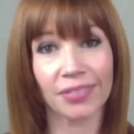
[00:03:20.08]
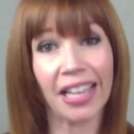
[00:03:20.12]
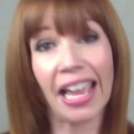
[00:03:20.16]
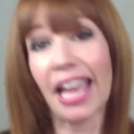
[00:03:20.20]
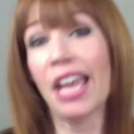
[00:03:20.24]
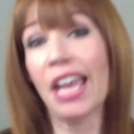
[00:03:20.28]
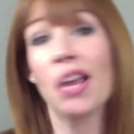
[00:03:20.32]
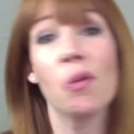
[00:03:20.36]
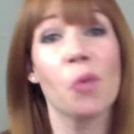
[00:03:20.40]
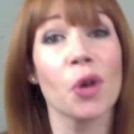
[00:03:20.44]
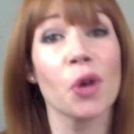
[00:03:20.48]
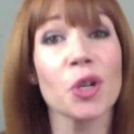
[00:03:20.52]

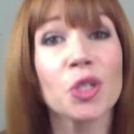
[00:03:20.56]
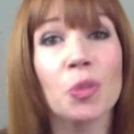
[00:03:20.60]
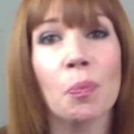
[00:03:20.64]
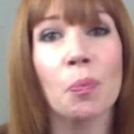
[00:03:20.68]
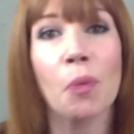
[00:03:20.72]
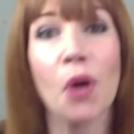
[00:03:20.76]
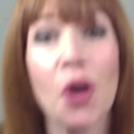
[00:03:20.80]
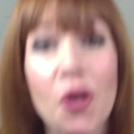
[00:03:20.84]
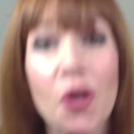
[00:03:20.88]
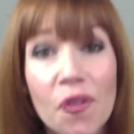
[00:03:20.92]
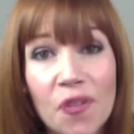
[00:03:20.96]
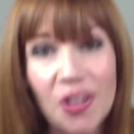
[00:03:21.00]
It worked
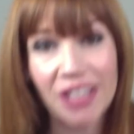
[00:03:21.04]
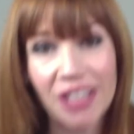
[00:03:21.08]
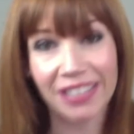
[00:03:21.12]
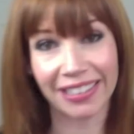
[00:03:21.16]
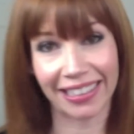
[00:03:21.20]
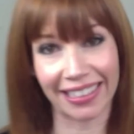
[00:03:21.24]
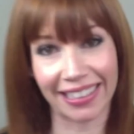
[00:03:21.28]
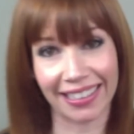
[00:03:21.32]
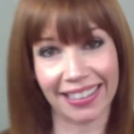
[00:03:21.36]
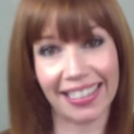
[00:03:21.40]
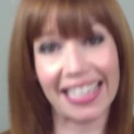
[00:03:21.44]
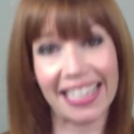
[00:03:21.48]

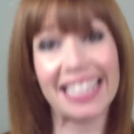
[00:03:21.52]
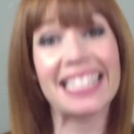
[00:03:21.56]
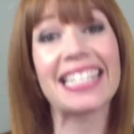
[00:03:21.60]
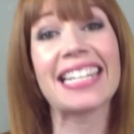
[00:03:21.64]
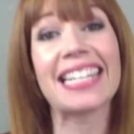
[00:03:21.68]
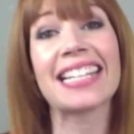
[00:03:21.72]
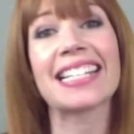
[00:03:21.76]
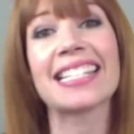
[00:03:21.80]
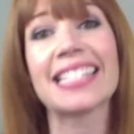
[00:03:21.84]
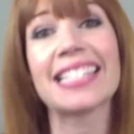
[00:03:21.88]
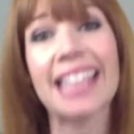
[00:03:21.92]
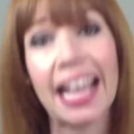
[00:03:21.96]
perfectly. It
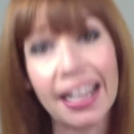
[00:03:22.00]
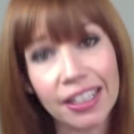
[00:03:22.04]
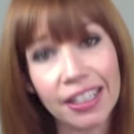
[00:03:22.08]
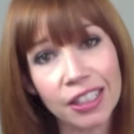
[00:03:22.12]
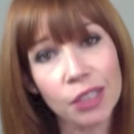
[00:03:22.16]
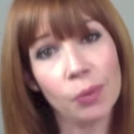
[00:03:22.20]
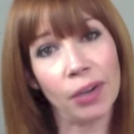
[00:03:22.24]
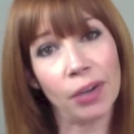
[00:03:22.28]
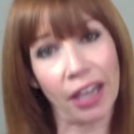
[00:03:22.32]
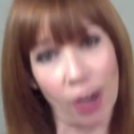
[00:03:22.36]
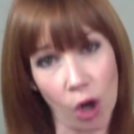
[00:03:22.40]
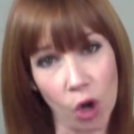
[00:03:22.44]
did
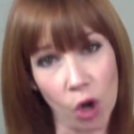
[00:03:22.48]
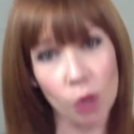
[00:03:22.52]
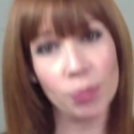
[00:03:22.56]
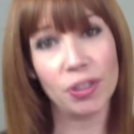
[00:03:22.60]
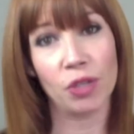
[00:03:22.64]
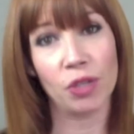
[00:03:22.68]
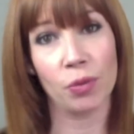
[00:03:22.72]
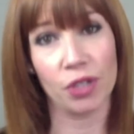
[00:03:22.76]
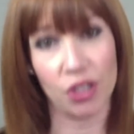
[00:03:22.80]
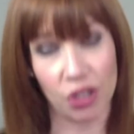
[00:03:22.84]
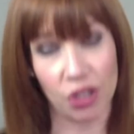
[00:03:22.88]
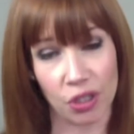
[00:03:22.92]
exactly what I
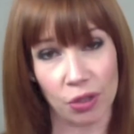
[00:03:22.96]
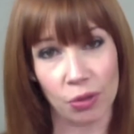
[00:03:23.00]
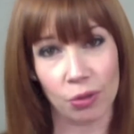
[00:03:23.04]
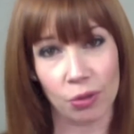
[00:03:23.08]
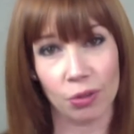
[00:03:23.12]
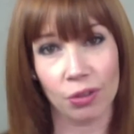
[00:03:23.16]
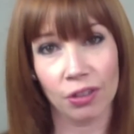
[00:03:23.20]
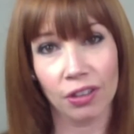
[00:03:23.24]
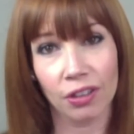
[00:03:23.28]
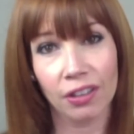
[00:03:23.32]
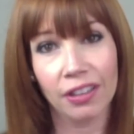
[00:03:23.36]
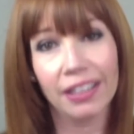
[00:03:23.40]
hoped it would
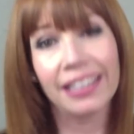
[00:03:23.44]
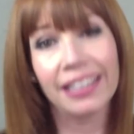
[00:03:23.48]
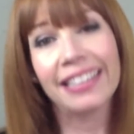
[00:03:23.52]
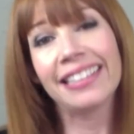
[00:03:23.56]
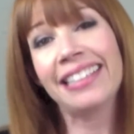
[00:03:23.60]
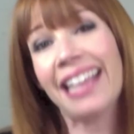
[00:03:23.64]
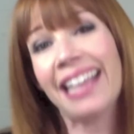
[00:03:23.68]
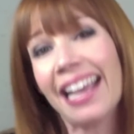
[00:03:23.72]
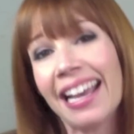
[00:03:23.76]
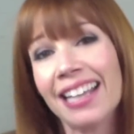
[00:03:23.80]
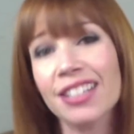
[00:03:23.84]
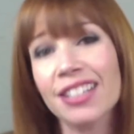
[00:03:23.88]
do.
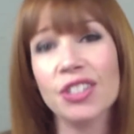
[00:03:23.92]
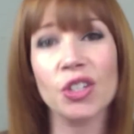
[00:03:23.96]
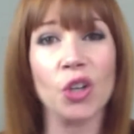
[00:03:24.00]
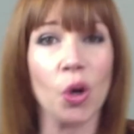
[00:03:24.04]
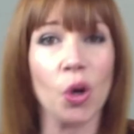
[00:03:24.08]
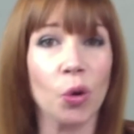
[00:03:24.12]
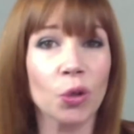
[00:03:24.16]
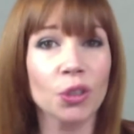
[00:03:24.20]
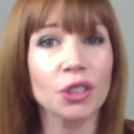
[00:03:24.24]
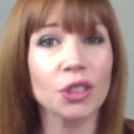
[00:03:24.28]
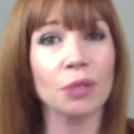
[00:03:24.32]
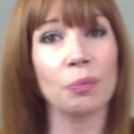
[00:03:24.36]
Yeah, it's
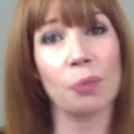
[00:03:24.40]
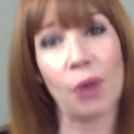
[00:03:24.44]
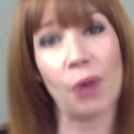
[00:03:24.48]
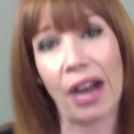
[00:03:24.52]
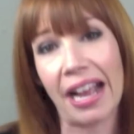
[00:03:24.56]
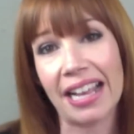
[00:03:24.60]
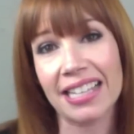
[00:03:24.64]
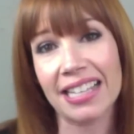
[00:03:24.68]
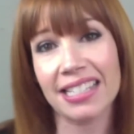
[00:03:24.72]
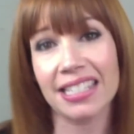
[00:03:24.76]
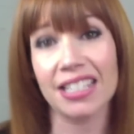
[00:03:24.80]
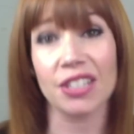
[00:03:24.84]
gold and
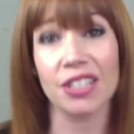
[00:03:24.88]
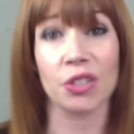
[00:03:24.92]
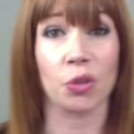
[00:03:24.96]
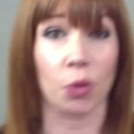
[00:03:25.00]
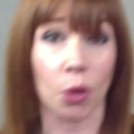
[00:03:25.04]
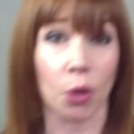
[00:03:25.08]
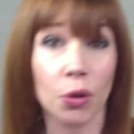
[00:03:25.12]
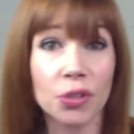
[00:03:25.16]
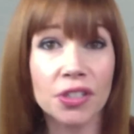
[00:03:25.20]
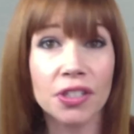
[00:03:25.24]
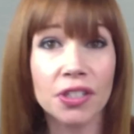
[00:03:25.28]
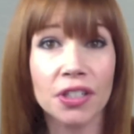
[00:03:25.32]
brassy and
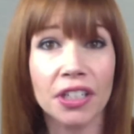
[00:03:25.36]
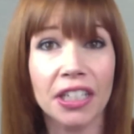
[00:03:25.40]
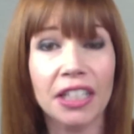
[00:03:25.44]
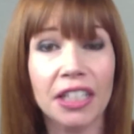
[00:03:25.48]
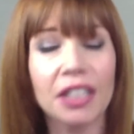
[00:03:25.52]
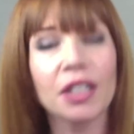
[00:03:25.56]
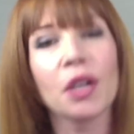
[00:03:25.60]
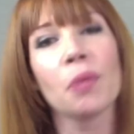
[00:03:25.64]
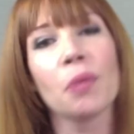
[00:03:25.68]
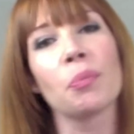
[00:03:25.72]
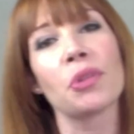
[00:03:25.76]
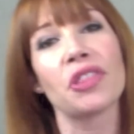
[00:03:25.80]
gross
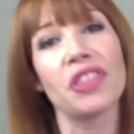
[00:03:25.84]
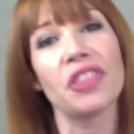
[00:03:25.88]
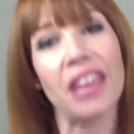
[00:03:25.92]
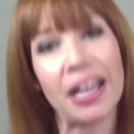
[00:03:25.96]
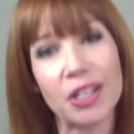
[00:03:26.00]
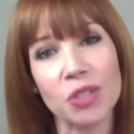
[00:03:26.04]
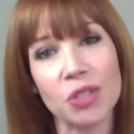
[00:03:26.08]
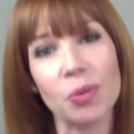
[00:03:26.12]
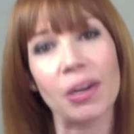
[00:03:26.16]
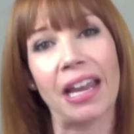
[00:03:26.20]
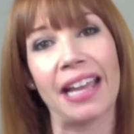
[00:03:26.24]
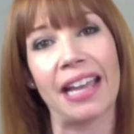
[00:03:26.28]
looking, but
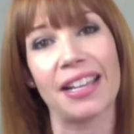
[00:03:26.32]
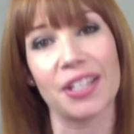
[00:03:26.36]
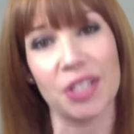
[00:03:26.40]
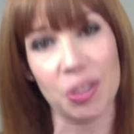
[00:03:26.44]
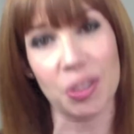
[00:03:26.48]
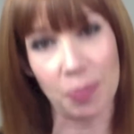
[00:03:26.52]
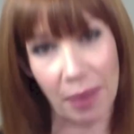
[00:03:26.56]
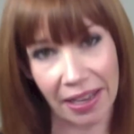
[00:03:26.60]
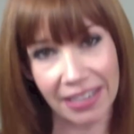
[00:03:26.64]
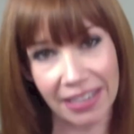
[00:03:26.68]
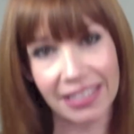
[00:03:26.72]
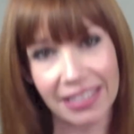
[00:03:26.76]
that's what I
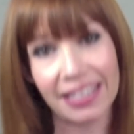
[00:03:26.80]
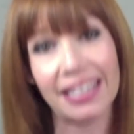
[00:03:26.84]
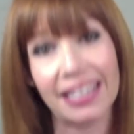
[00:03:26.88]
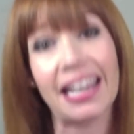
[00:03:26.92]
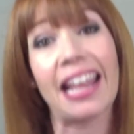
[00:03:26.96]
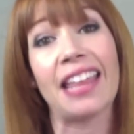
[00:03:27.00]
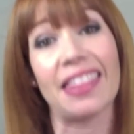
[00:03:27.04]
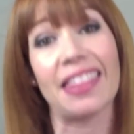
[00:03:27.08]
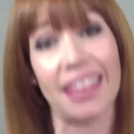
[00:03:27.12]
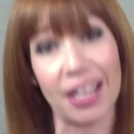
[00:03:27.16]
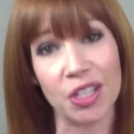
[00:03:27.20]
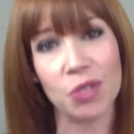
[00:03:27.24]
expected
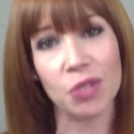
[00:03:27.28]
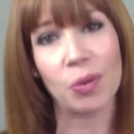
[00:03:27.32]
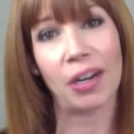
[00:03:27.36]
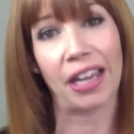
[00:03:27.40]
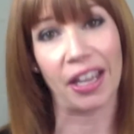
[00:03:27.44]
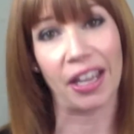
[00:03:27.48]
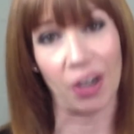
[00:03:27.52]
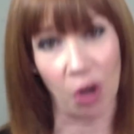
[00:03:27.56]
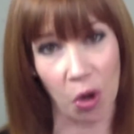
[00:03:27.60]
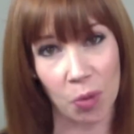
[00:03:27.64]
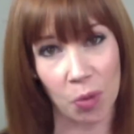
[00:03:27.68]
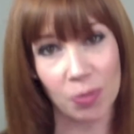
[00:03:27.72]
and that's what I
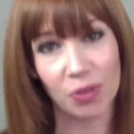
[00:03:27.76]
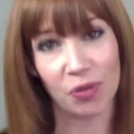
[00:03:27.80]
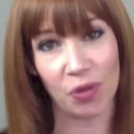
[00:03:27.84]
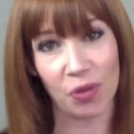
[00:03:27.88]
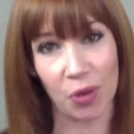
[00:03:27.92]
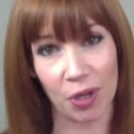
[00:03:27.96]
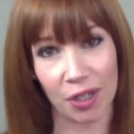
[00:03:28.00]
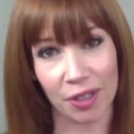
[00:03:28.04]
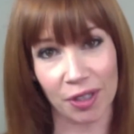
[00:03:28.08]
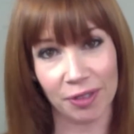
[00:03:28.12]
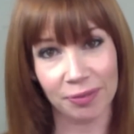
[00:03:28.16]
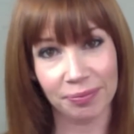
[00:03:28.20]
had hoped
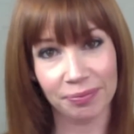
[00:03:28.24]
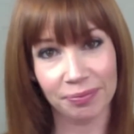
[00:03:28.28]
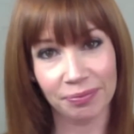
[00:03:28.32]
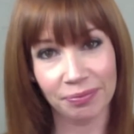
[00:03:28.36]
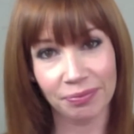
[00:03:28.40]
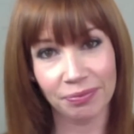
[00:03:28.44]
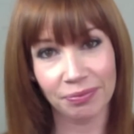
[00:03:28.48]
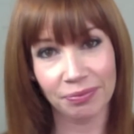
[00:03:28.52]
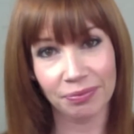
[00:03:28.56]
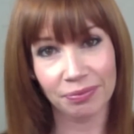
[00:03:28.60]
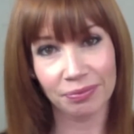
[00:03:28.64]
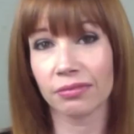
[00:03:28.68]
for.
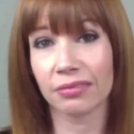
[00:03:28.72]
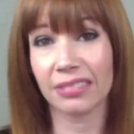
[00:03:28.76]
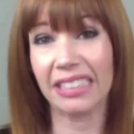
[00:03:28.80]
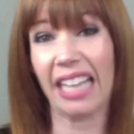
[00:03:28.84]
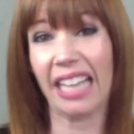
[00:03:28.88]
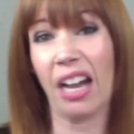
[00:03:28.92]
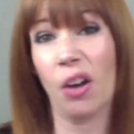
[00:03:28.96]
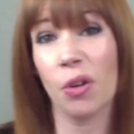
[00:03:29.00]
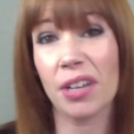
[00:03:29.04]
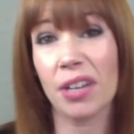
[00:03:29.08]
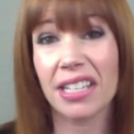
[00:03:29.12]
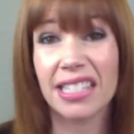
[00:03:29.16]

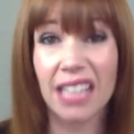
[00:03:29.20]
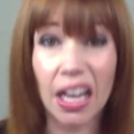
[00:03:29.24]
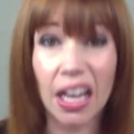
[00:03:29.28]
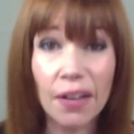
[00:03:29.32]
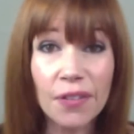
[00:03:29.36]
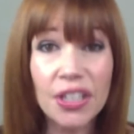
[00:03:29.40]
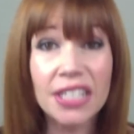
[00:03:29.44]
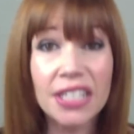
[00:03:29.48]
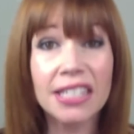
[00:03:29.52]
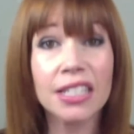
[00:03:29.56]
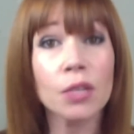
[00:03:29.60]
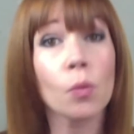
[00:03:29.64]
Now, it's
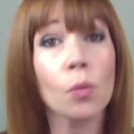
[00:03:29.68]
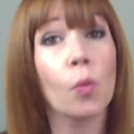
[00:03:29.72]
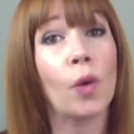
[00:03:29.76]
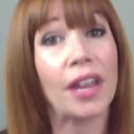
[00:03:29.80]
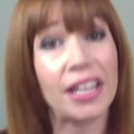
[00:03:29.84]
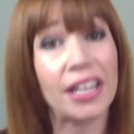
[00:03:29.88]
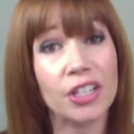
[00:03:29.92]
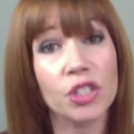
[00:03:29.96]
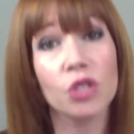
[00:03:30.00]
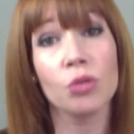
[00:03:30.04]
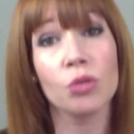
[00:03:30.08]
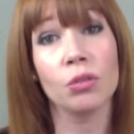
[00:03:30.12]
obviously
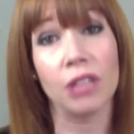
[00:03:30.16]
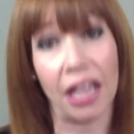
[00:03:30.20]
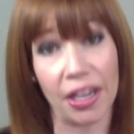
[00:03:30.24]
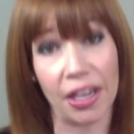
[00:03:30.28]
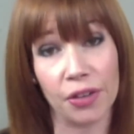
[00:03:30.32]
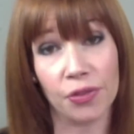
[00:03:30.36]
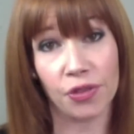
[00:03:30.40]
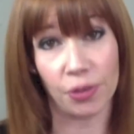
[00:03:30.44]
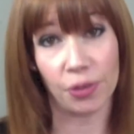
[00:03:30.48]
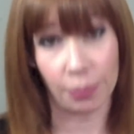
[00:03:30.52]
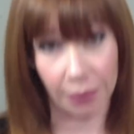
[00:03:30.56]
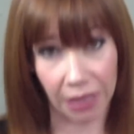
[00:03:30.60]
way too
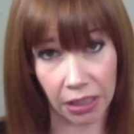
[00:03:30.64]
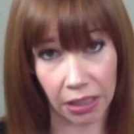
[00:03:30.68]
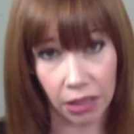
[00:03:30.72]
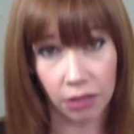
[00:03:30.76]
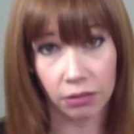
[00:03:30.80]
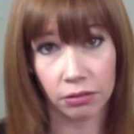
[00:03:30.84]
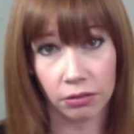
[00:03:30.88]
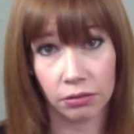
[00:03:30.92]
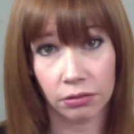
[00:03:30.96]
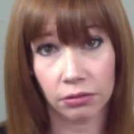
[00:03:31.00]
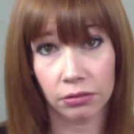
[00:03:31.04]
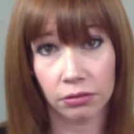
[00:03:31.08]
light for
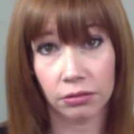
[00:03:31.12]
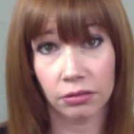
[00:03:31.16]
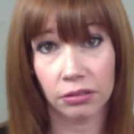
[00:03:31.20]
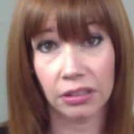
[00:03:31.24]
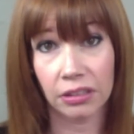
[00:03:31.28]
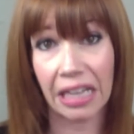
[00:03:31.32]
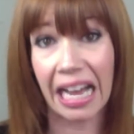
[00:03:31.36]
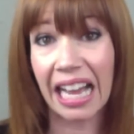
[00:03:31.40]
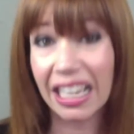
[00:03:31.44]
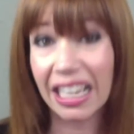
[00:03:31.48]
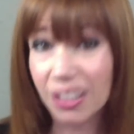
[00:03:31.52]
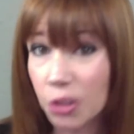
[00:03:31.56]
me.
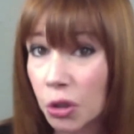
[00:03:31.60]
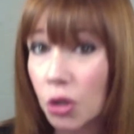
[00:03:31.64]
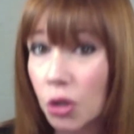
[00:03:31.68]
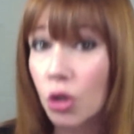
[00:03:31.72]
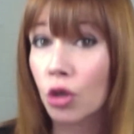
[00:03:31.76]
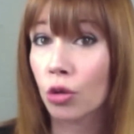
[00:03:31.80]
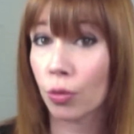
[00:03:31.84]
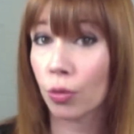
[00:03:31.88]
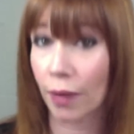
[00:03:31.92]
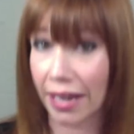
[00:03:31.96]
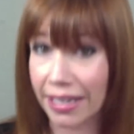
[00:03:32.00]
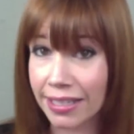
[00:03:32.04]
I look
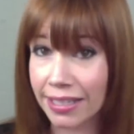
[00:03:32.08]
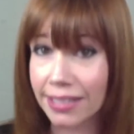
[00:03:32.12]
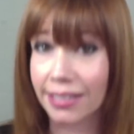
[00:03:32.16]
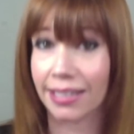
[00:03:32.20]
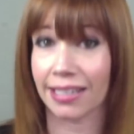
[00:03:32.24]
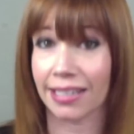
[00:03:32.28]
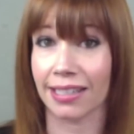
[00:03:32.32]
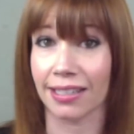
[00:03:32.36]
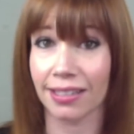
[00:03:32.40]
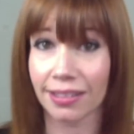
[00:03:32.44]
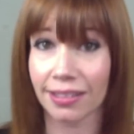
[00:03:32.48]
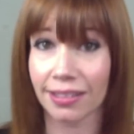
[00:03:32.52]
crazy.